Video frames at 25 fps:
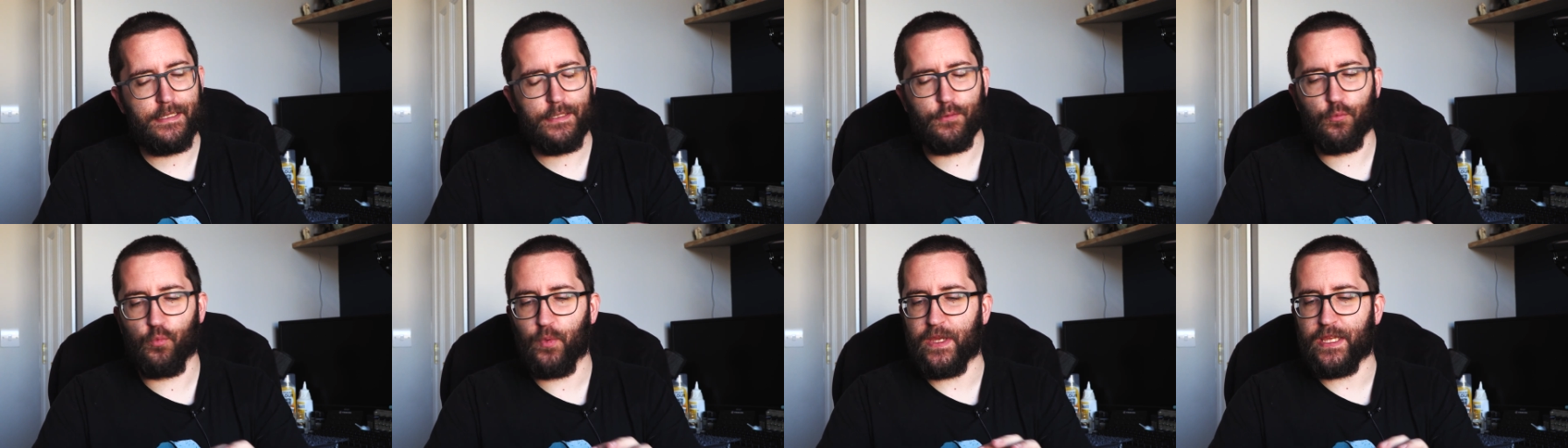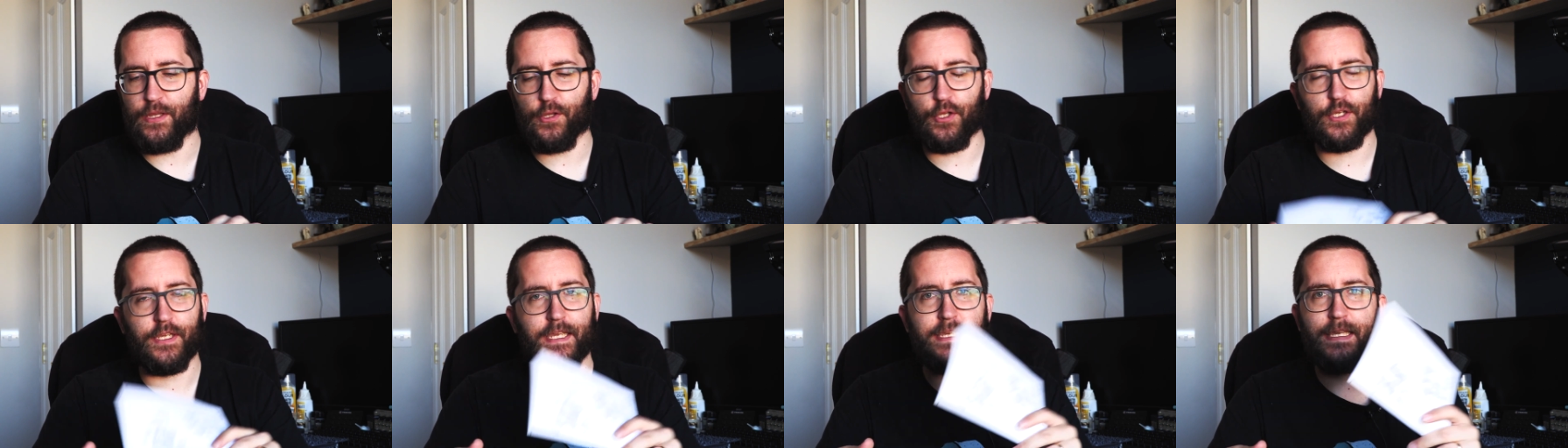
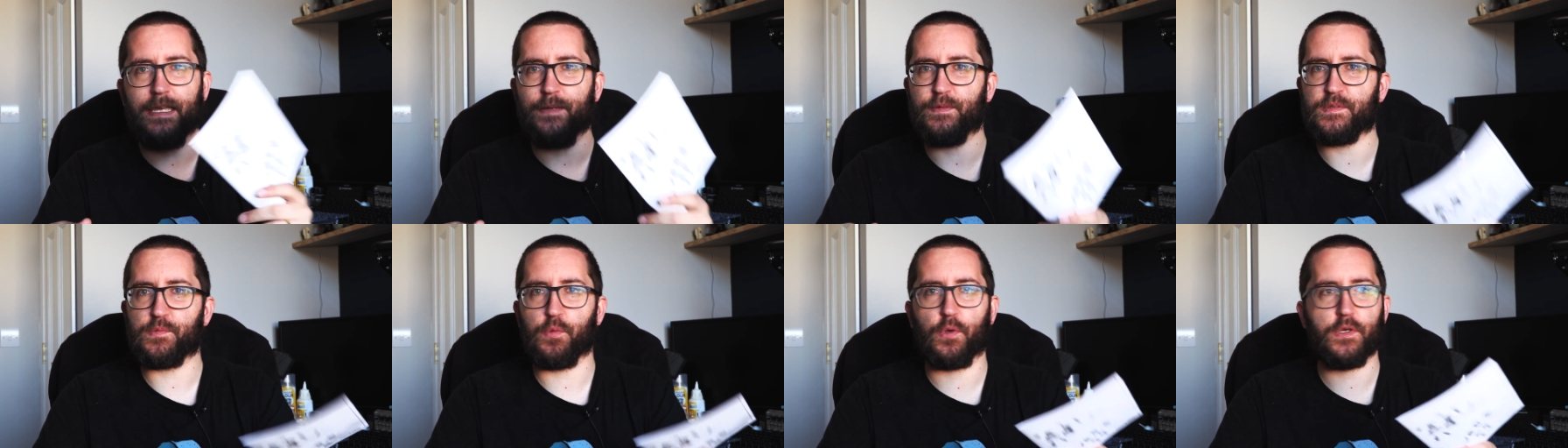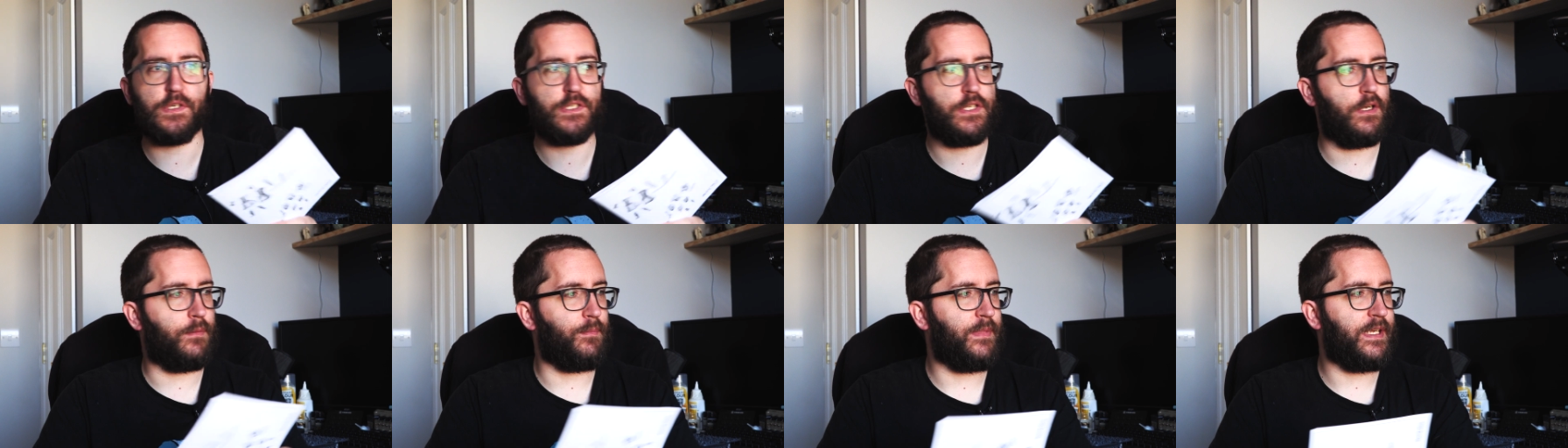We look at Games
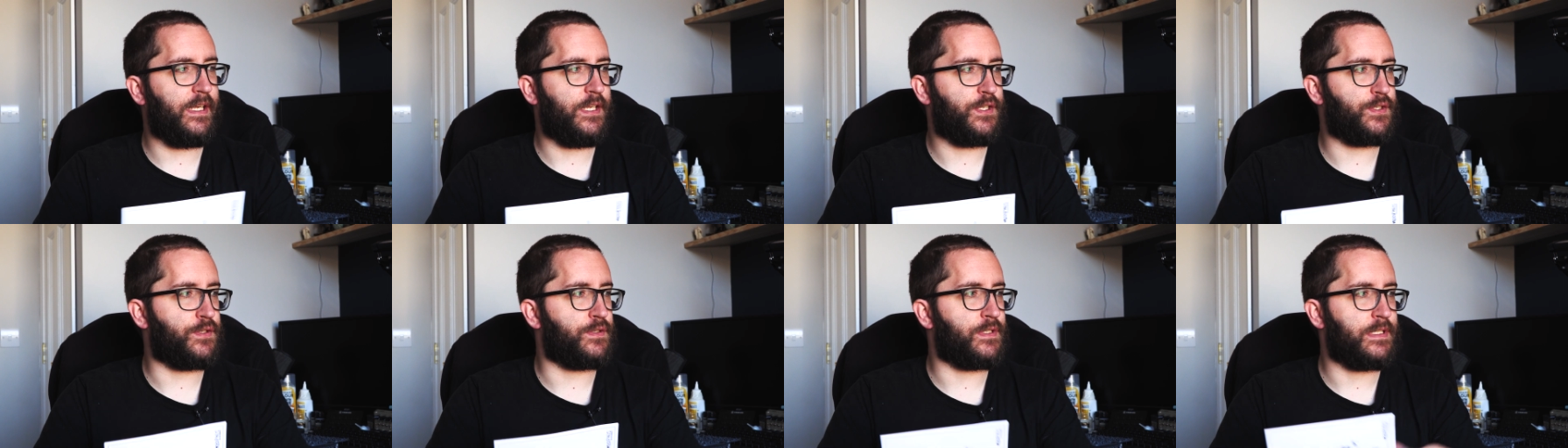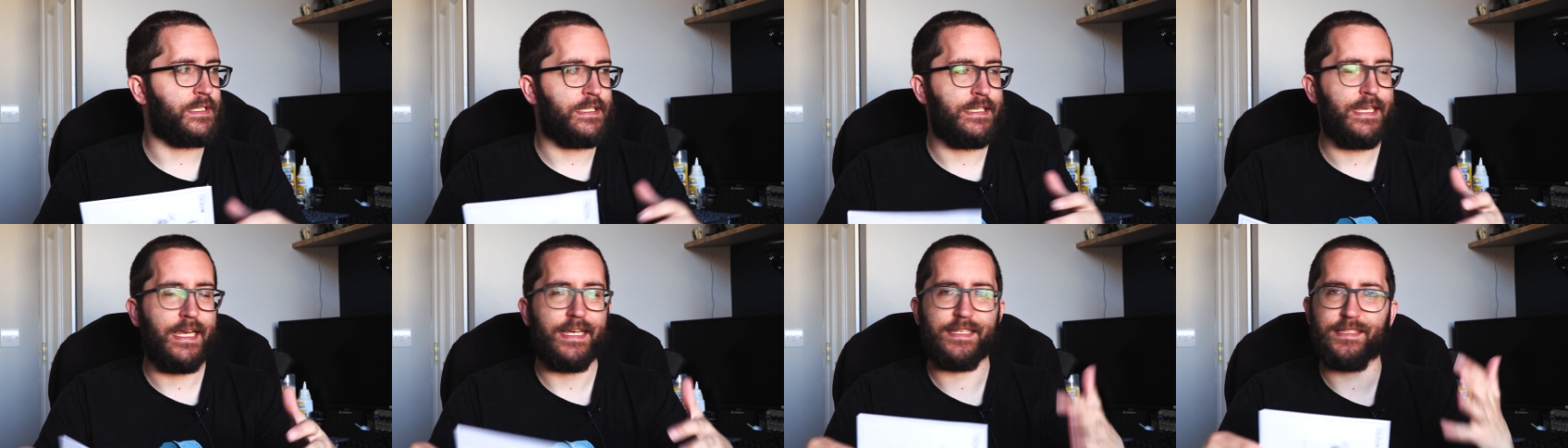Workshop
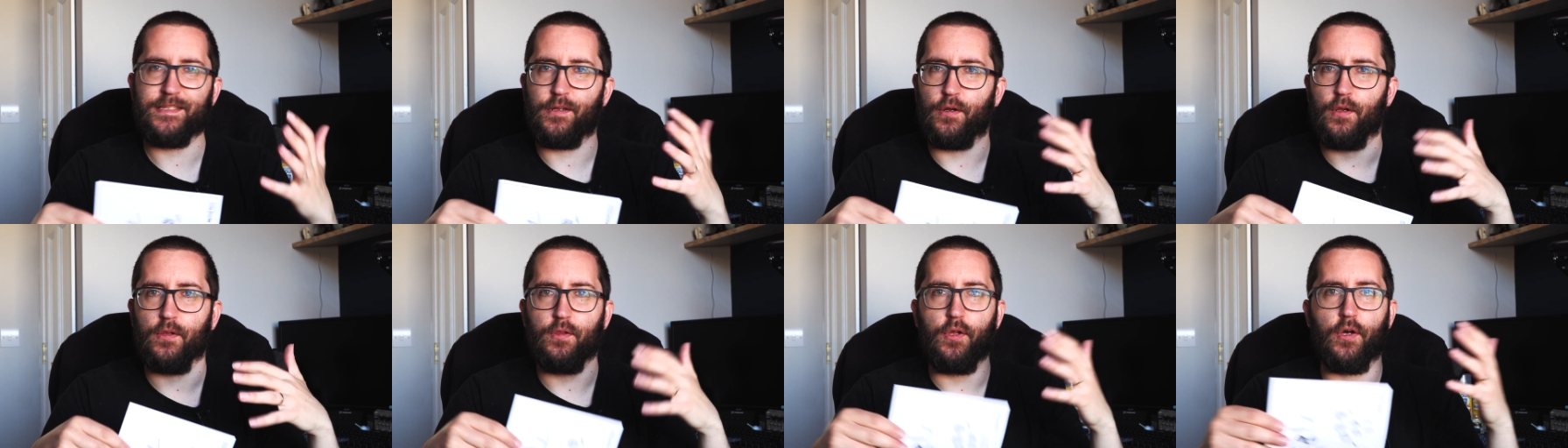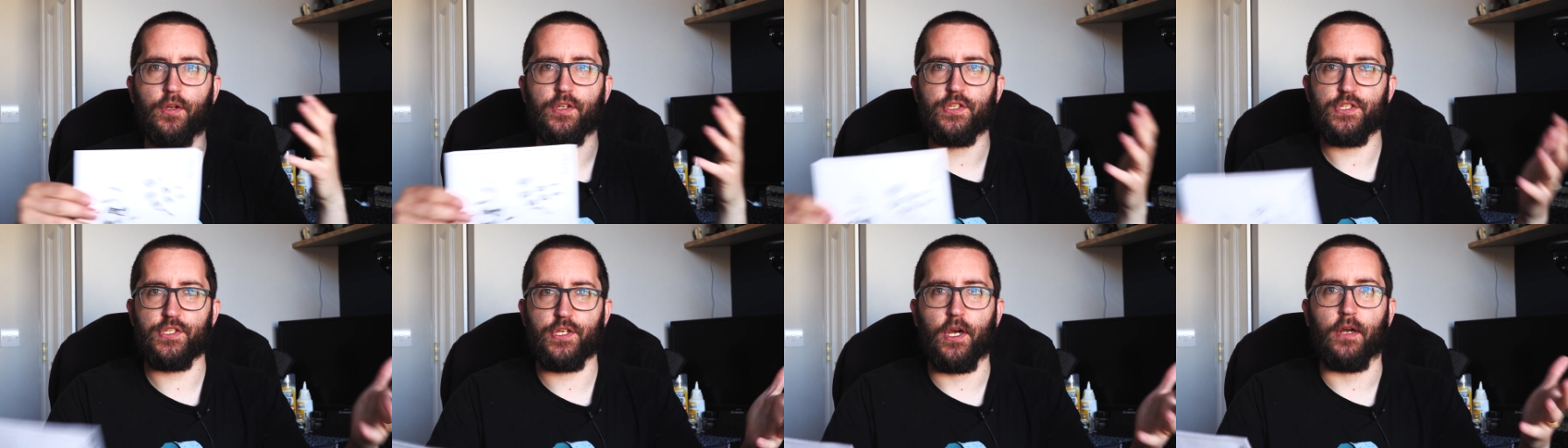miniatures, yes, they're a
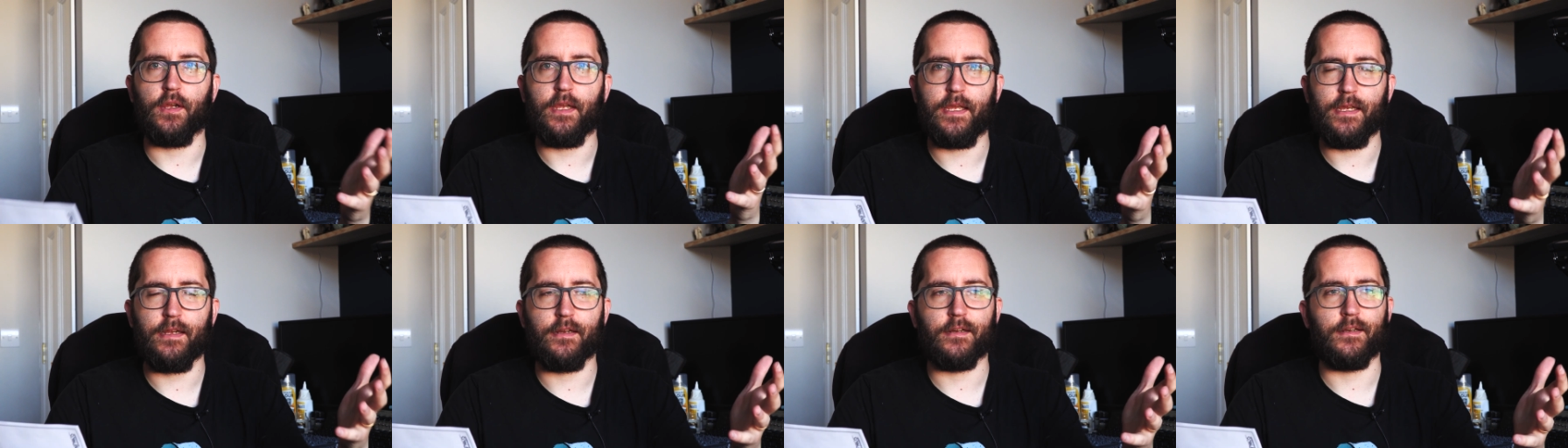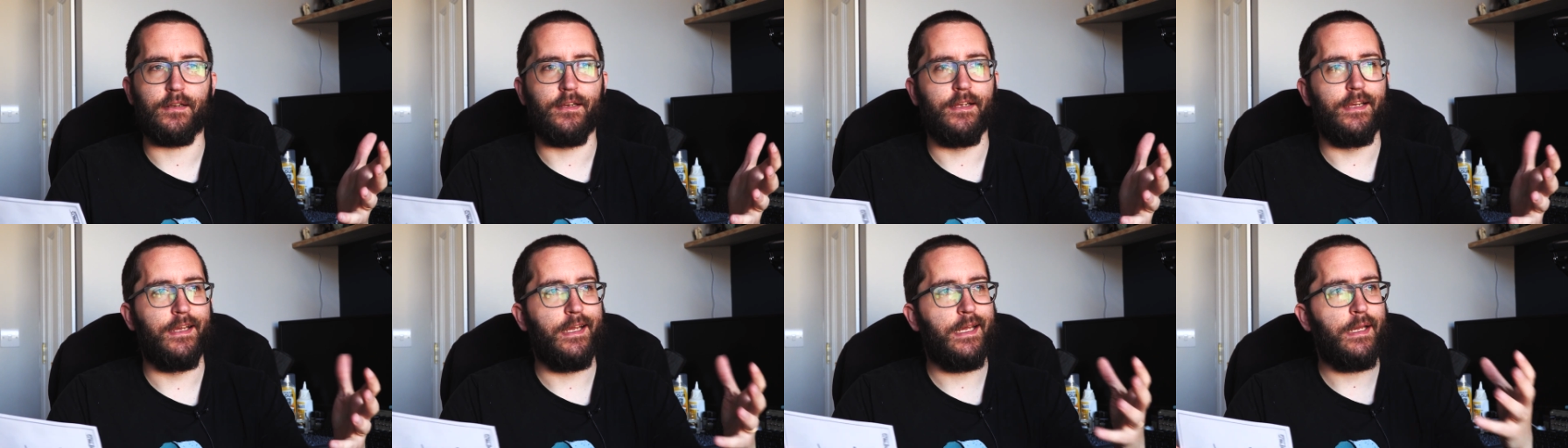lot
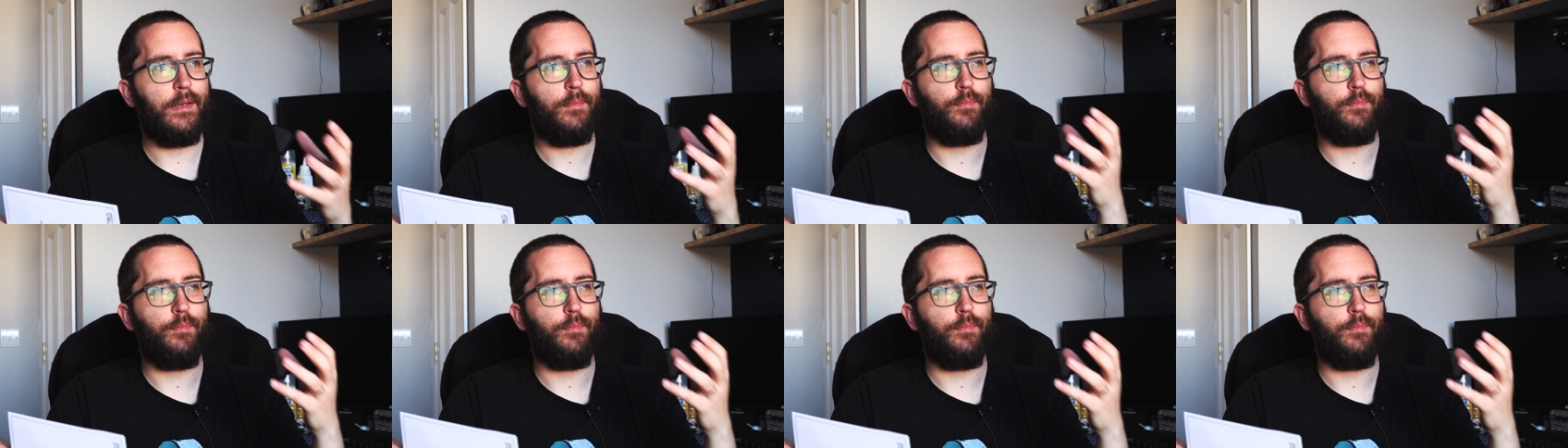chunkier,